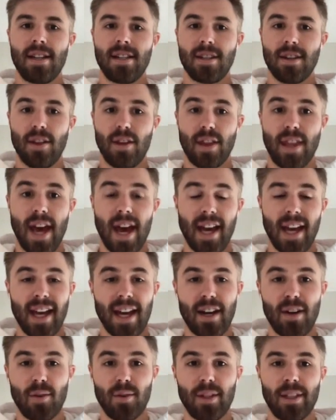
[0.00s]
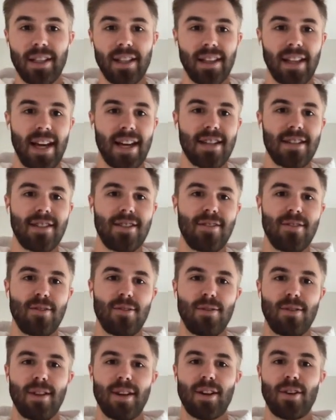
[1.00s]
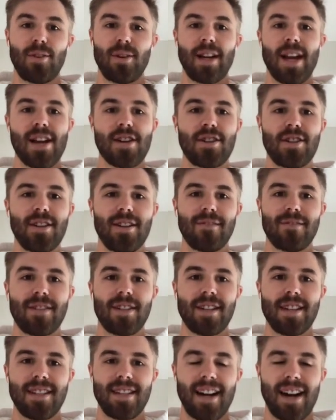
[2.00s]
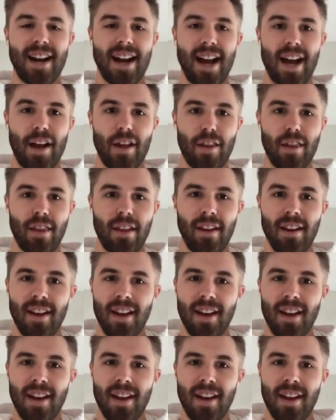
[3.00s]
So that kind of really led to the creation of Statera Health.